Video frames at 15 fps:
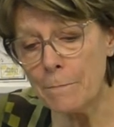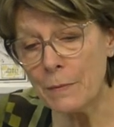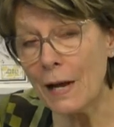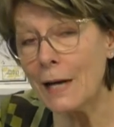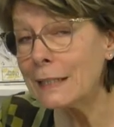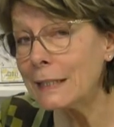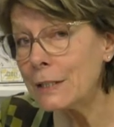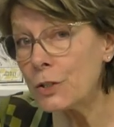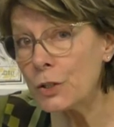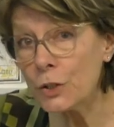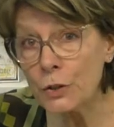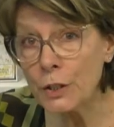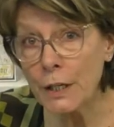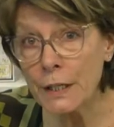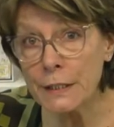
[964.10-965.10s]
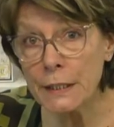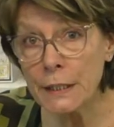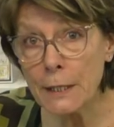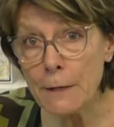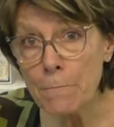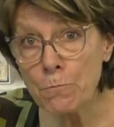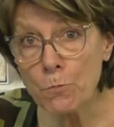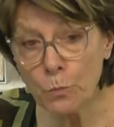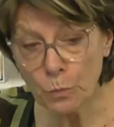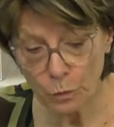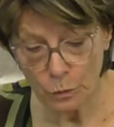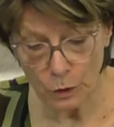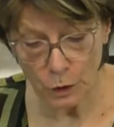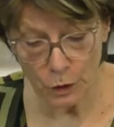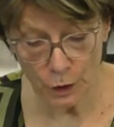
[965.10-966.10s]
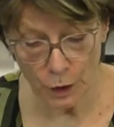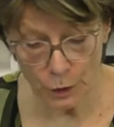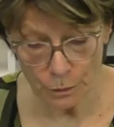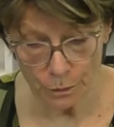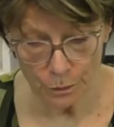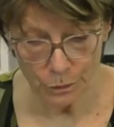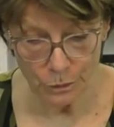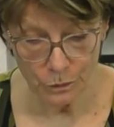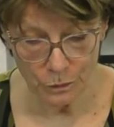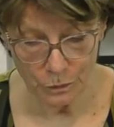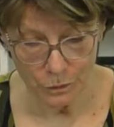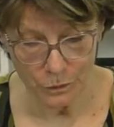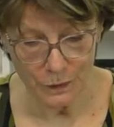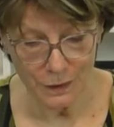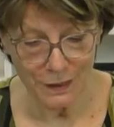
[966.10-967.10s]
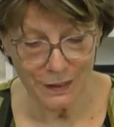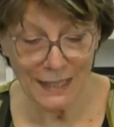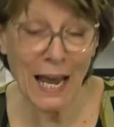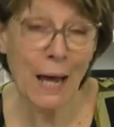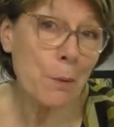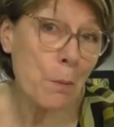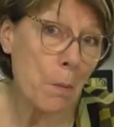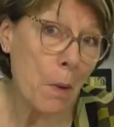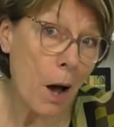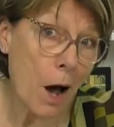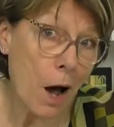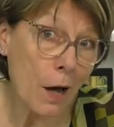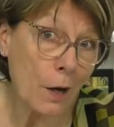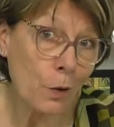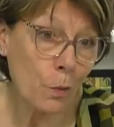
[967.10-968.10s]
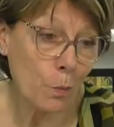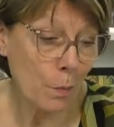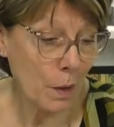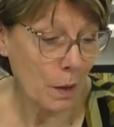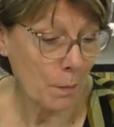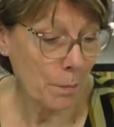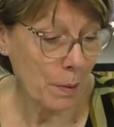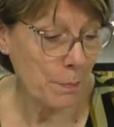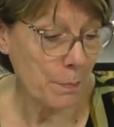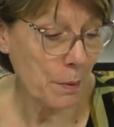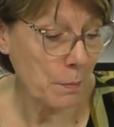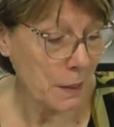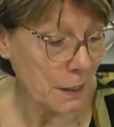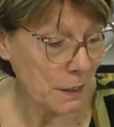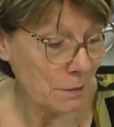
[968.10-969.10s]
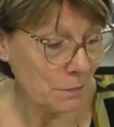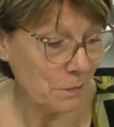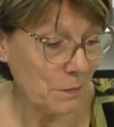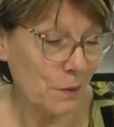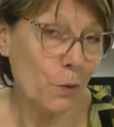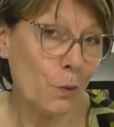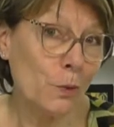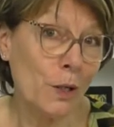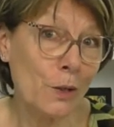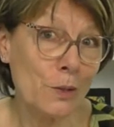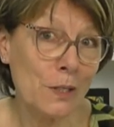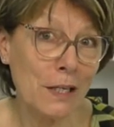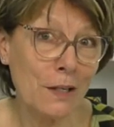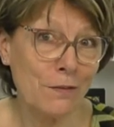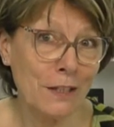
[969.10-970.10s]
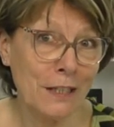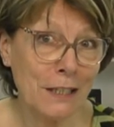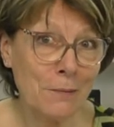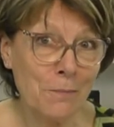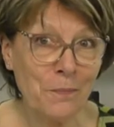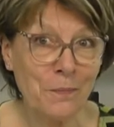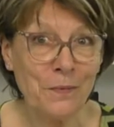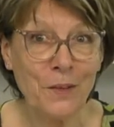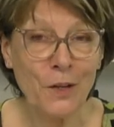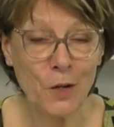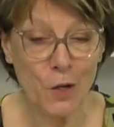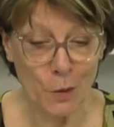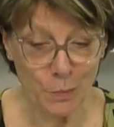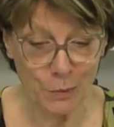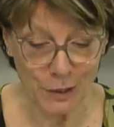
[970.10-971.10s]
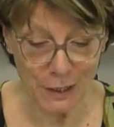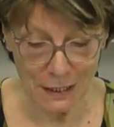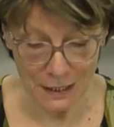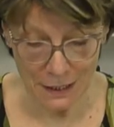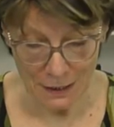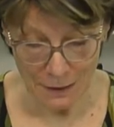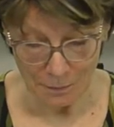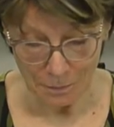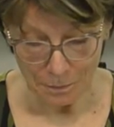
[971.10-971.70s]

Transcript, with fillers: I think it's a good idea, you know, chamomile, peppermint, all those lovely herbal teas.